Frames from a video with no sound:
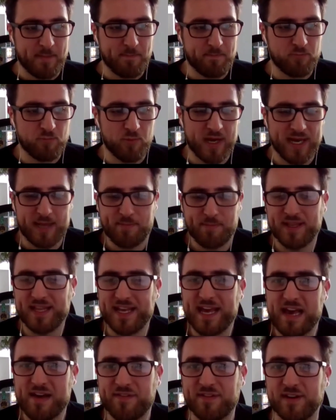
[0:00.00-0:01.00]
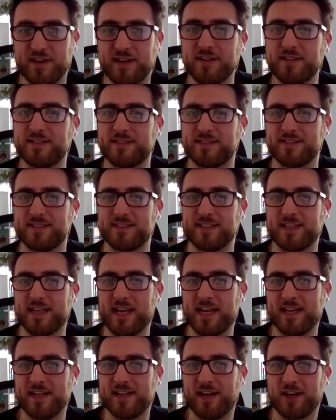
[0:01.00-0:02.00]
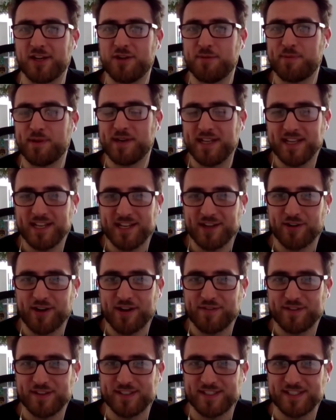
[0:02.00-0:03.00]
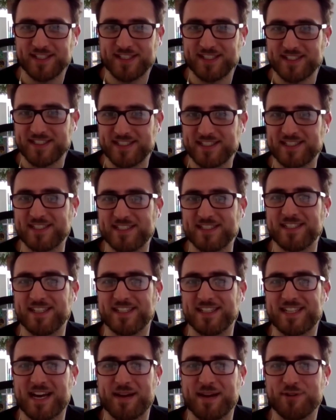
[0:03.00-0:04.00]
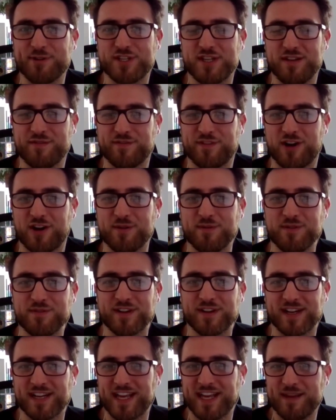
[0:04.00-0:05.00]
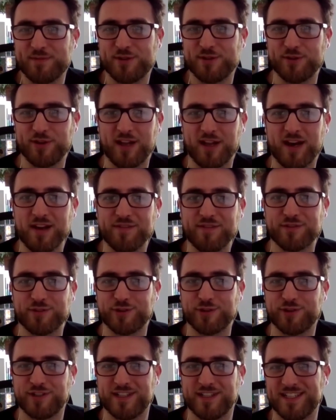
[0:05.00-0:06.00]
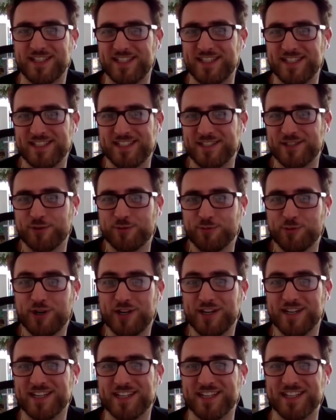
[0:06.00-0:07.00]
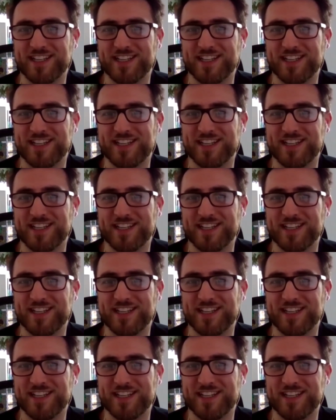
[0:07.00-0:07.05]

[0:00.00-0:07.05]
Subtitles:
where they put their effort in. Are you putting your effort to damage the environment that keeps you alive, or what?